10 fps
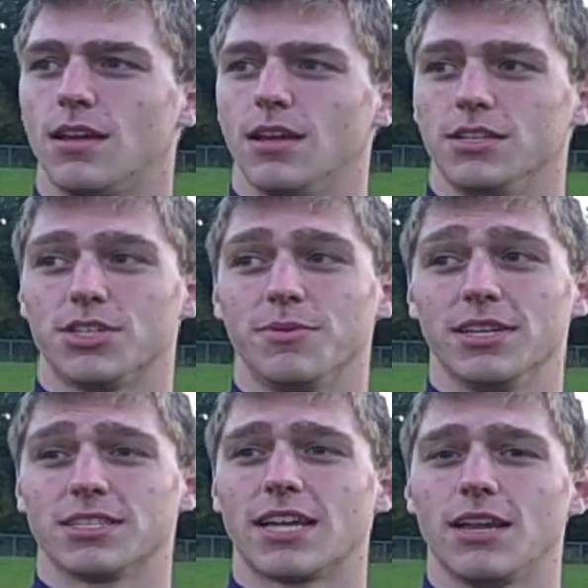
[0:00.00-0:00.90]
it should be an
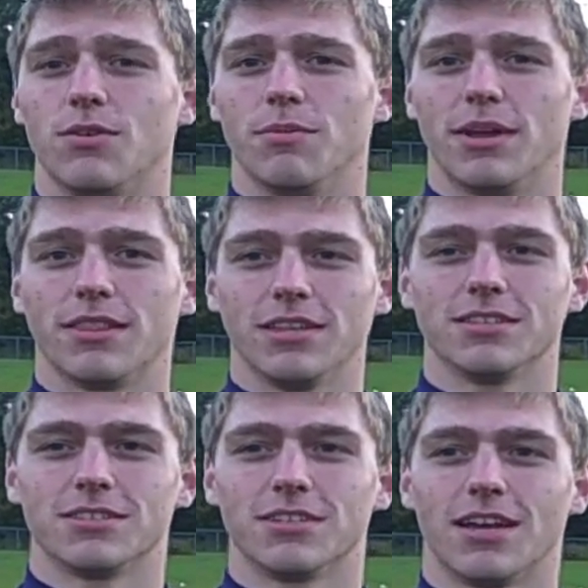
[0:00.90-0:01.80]
exciting one, but I think
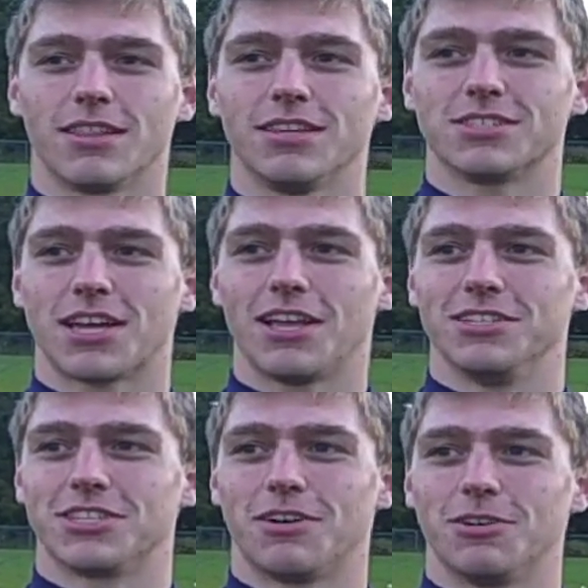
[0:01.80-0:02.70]
Skyline's
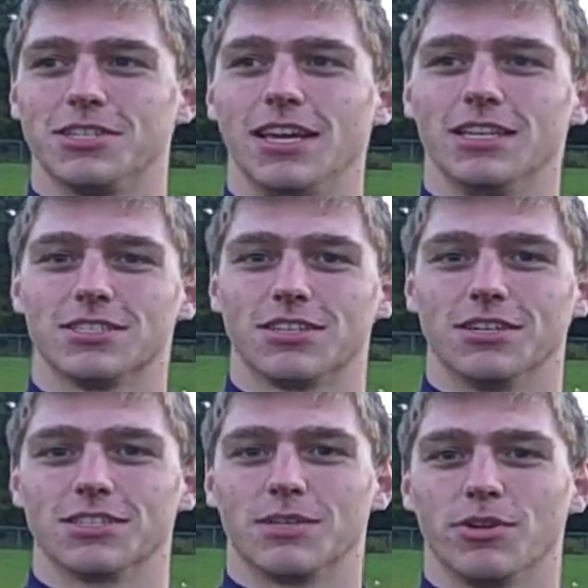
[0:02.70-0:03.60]
got what it takes as long
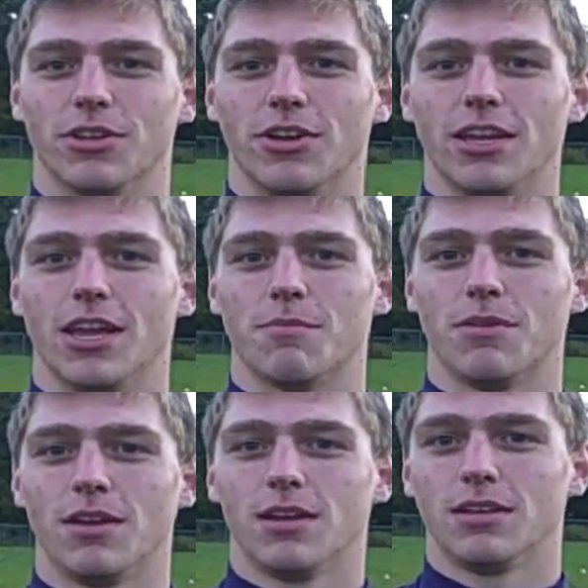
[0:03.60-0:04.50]
as they bring their A game.
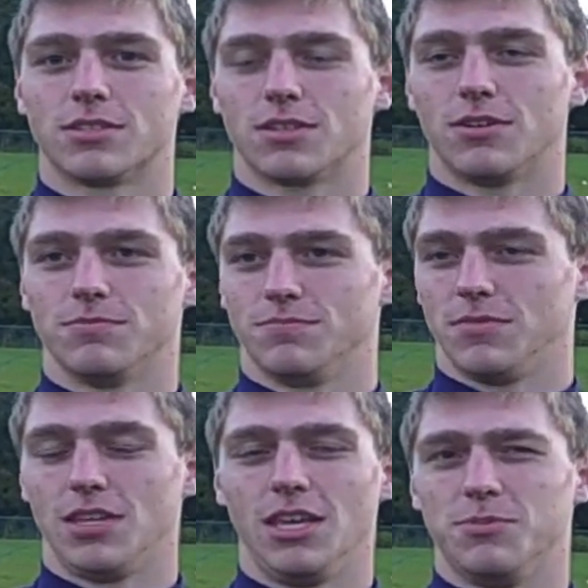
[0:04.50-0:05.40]
So
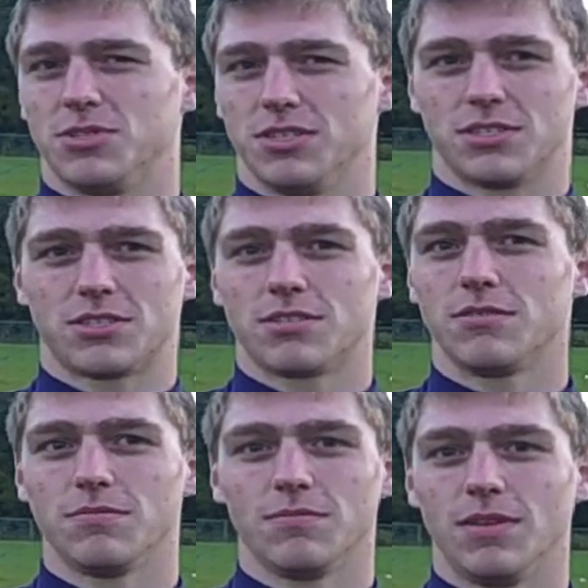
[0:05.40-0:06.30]
Heaps is
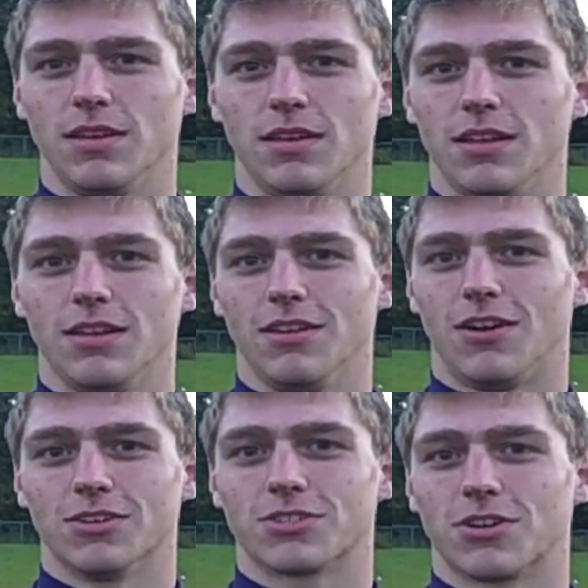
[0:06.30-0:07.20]
an
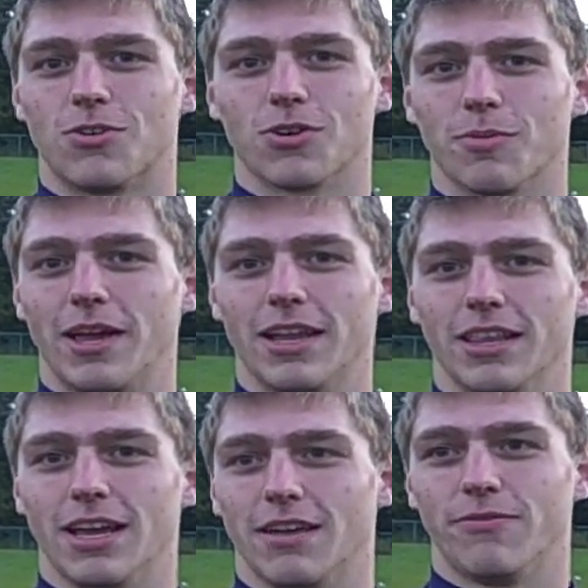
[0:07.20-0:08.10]
all-star quarterback, and
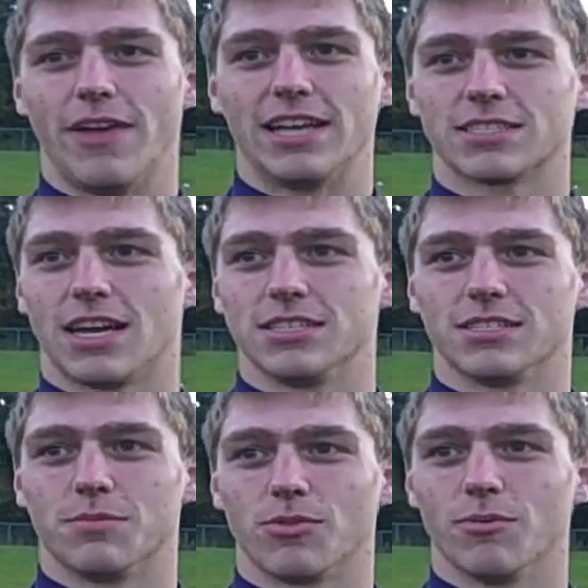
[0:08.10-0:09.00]
they got fast guys on
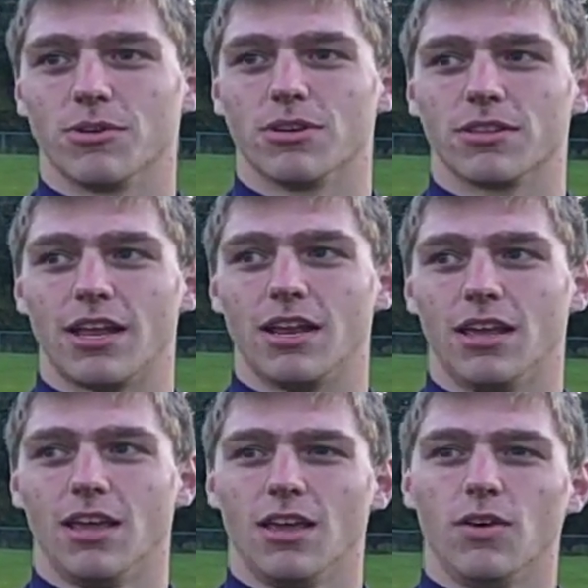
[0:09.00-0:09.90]
the perimeter that
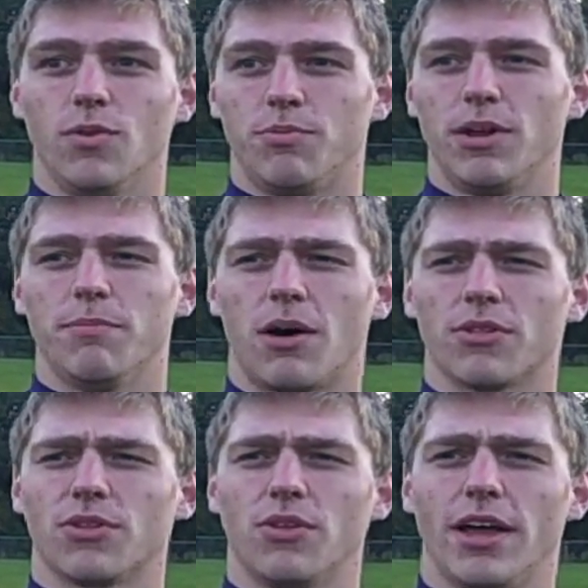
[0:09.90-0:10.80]
we played
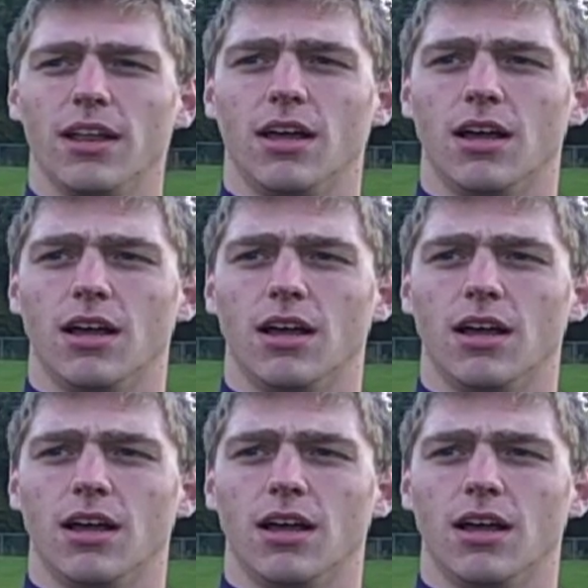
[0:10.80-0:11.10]
Bothell at